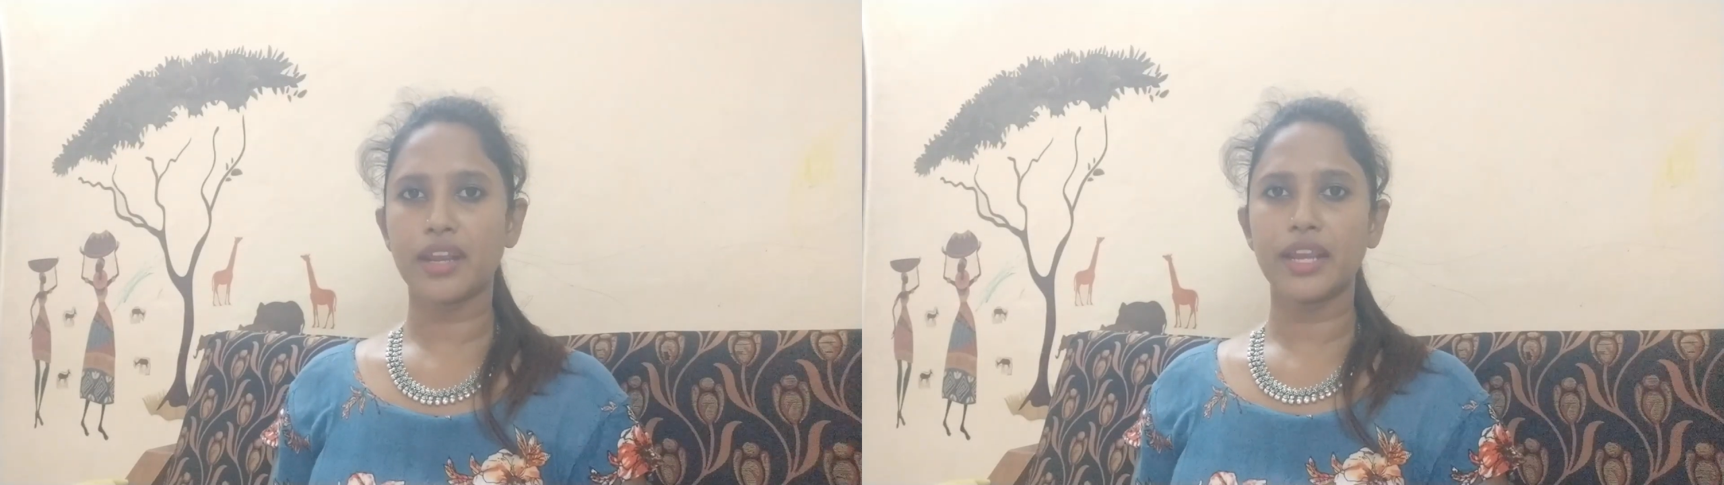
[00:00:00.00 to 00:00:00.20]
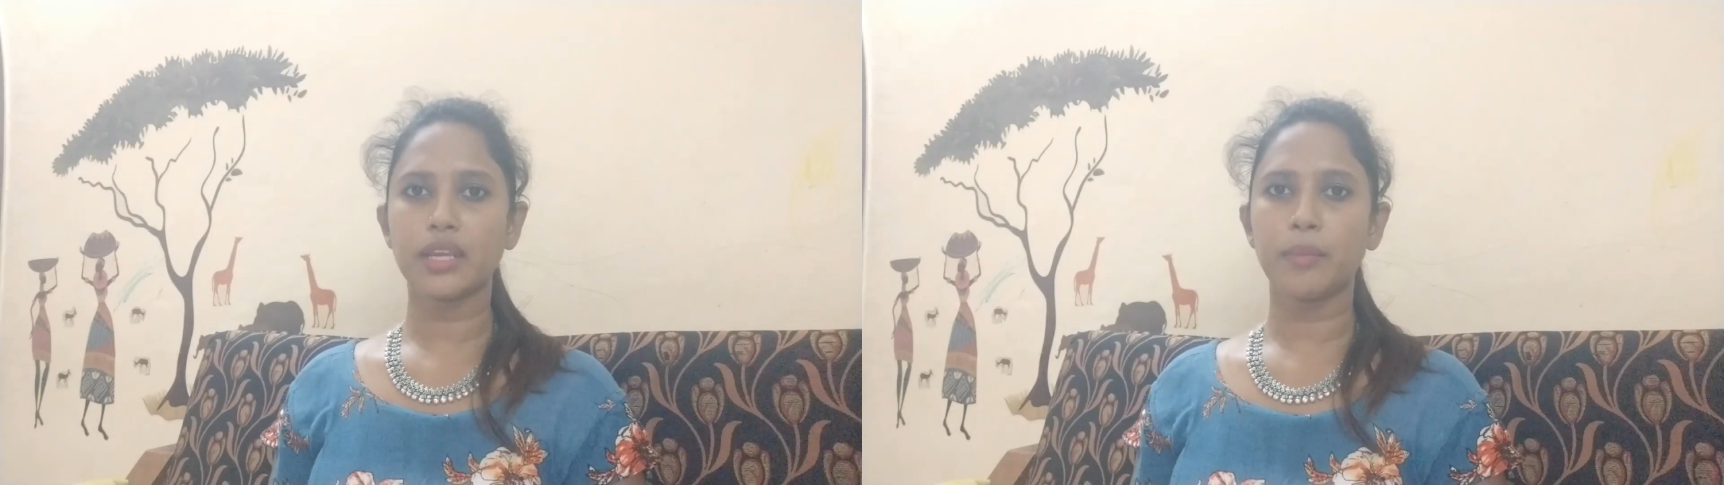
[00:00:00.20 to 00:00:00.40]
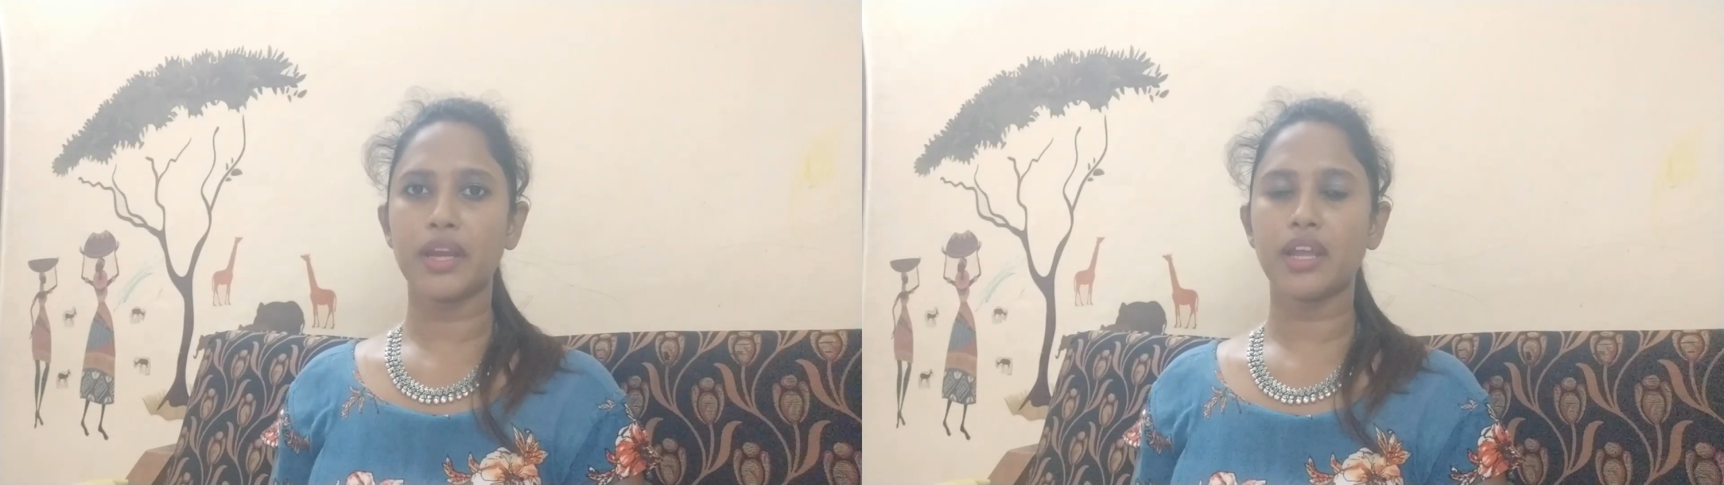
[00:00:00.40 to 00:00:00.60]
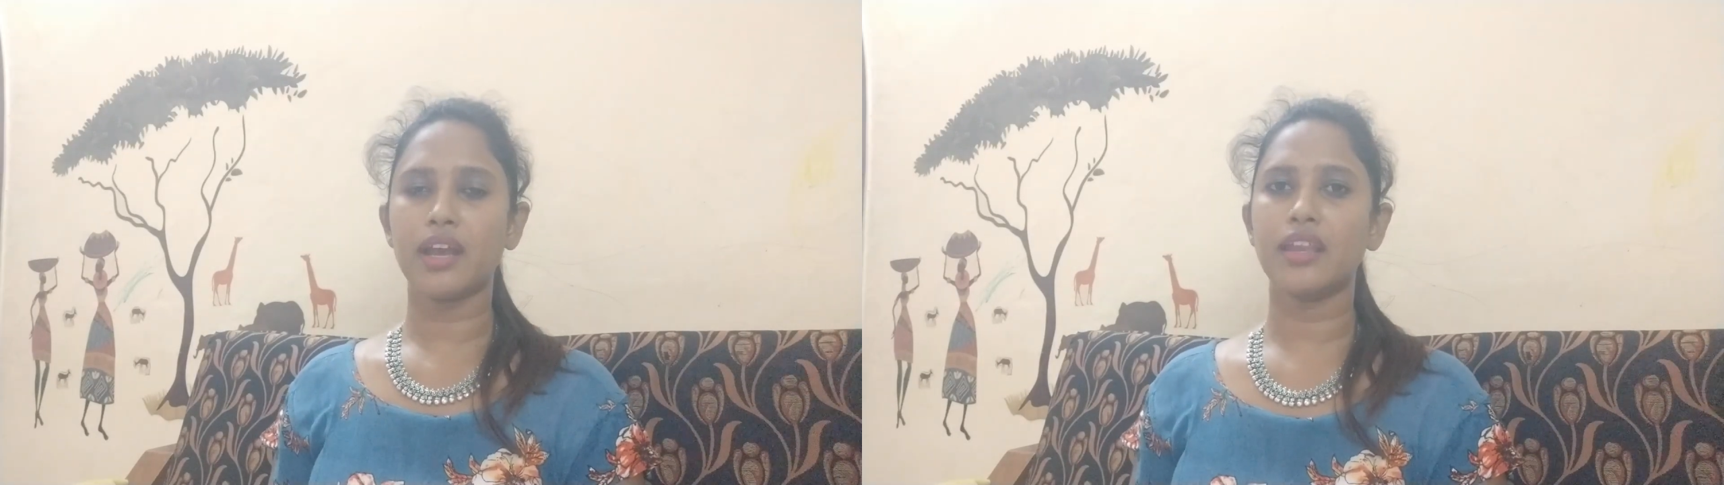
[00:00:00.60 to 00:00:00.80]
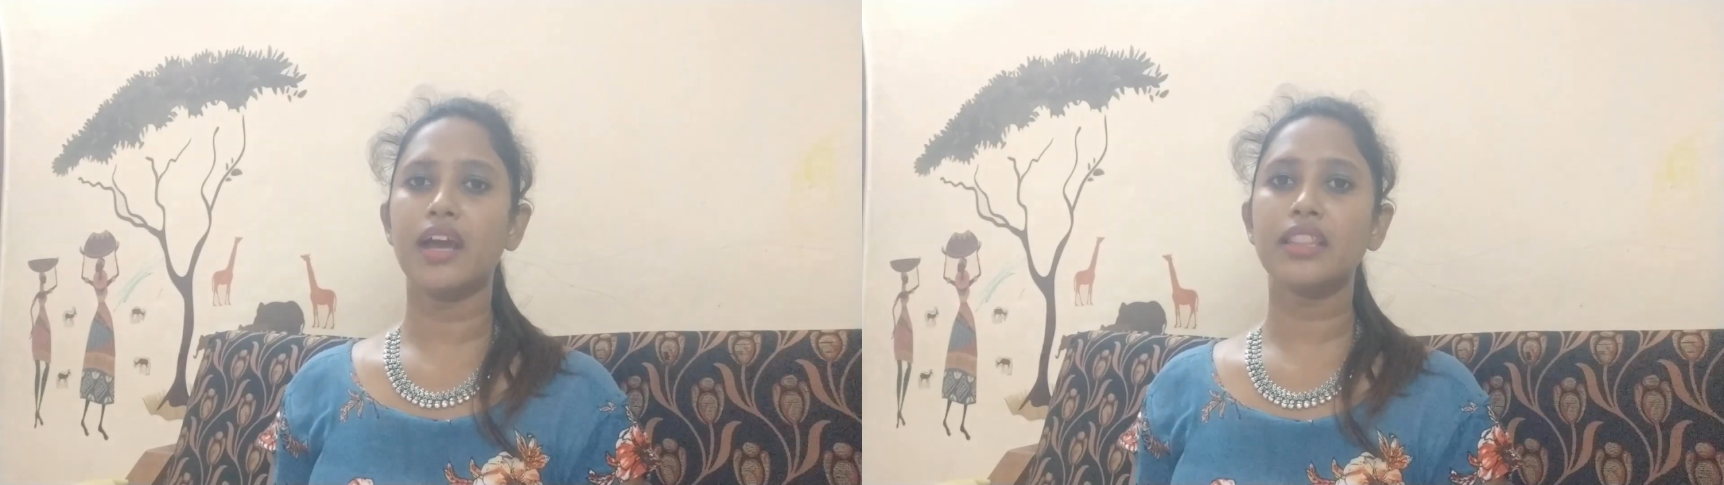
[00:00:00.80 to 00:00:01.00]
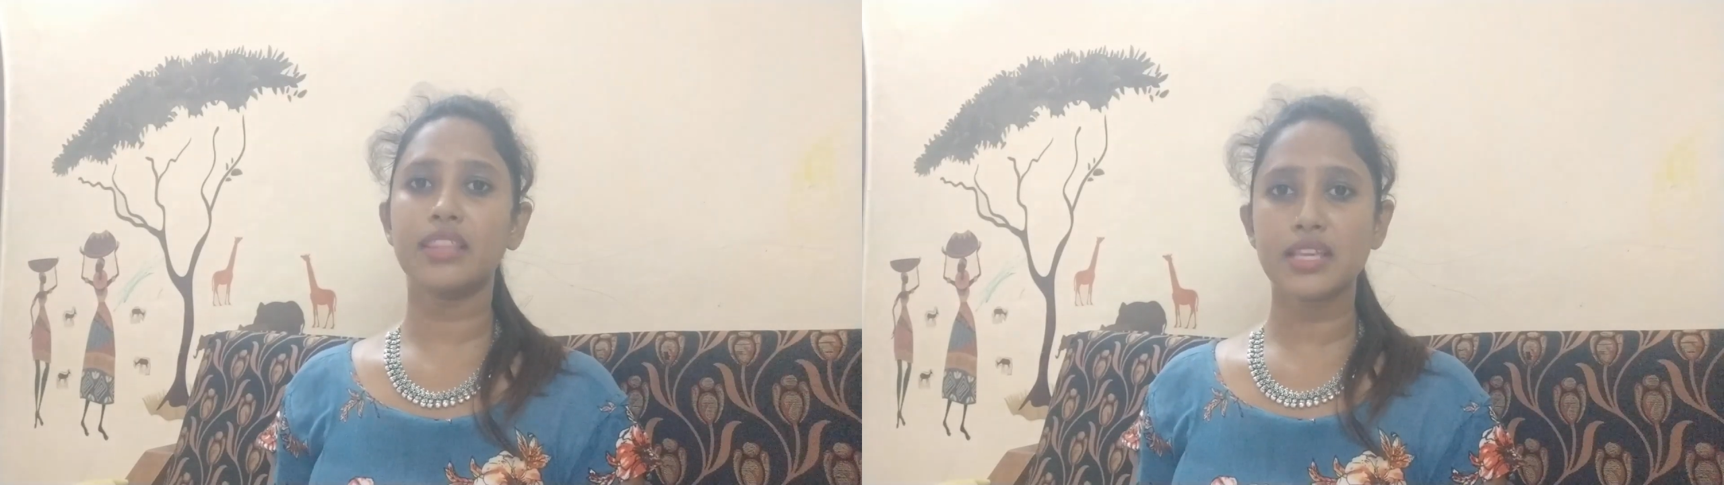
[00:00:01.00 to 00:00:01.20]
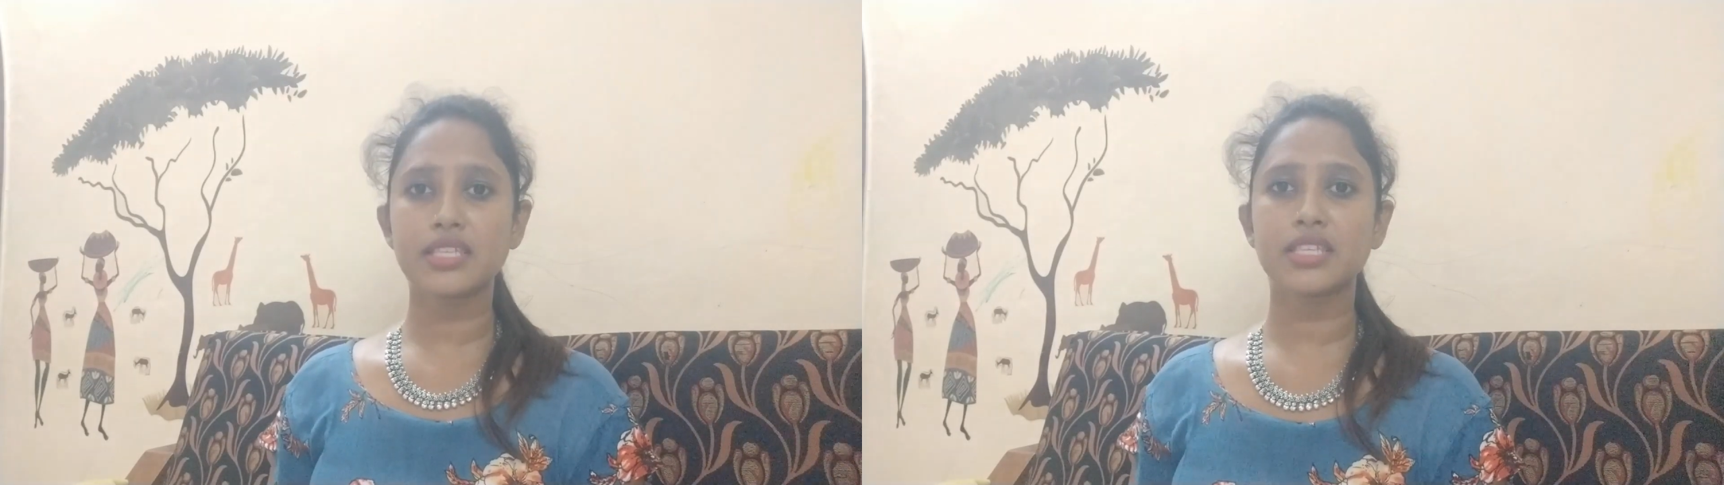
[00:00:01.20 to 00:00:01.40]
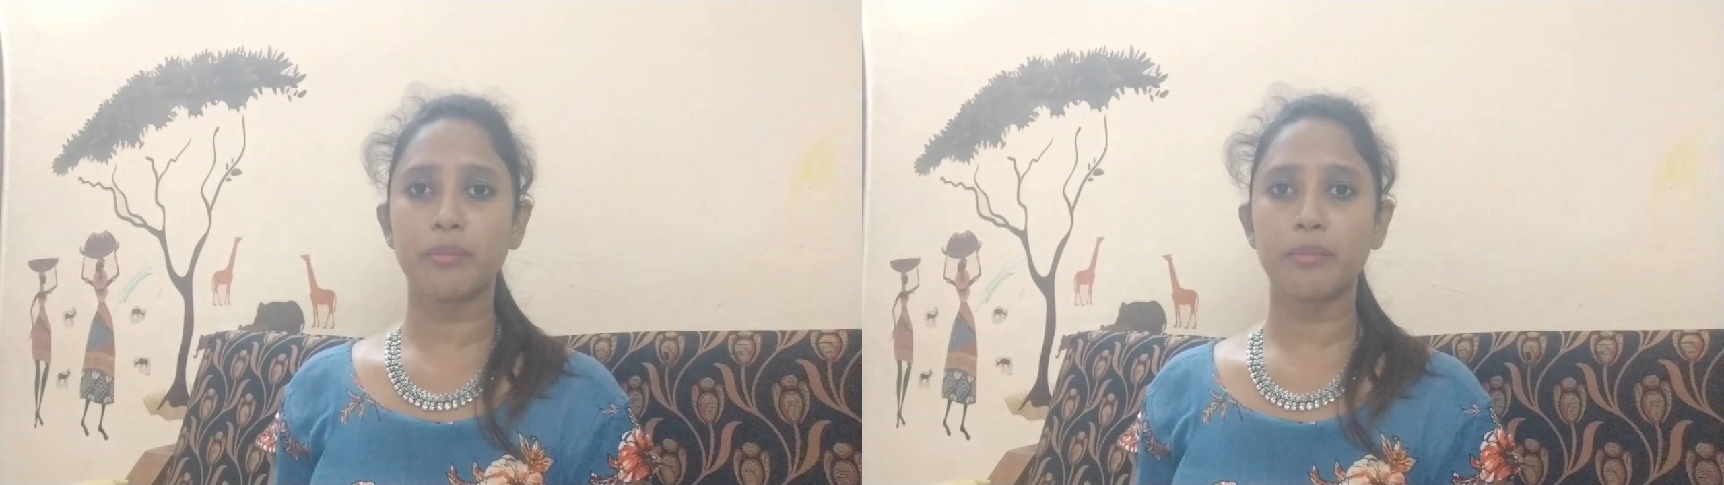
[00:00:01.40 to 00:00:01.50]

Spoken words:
intimate area, this